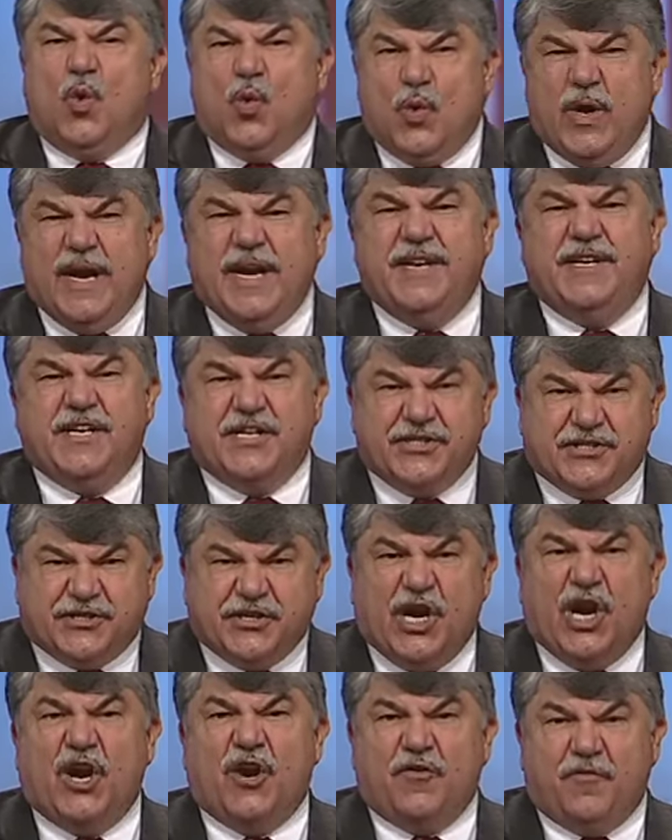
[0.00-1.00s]
We
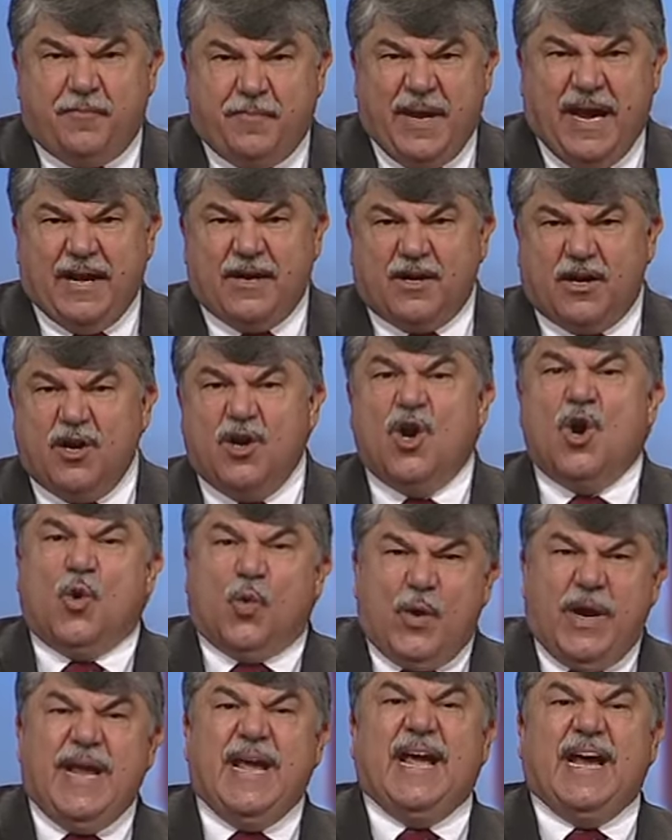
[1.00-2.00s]
deserve better,
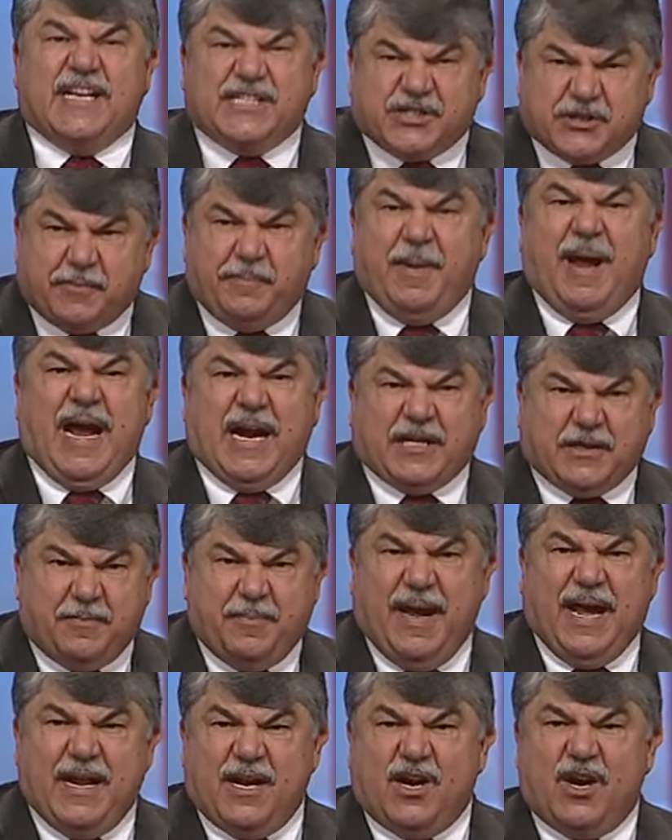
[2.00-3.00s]
we expect
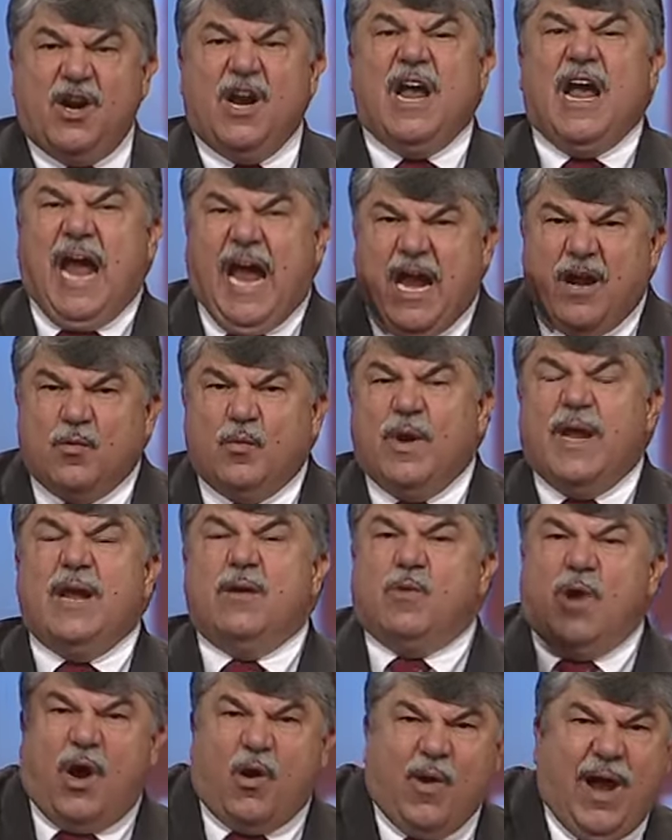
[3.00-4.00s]
better, and we
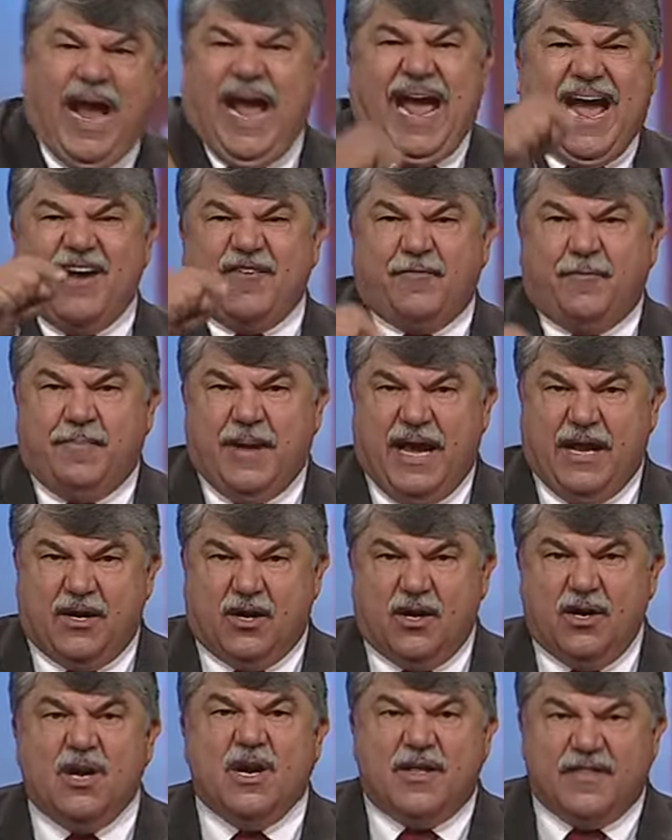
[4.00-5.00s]
will have
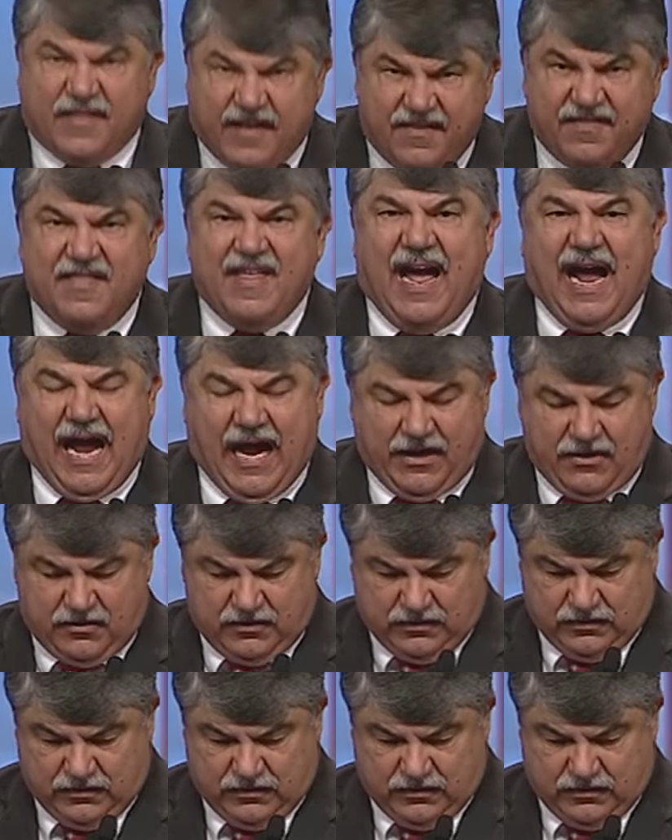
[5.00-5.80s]
better than that.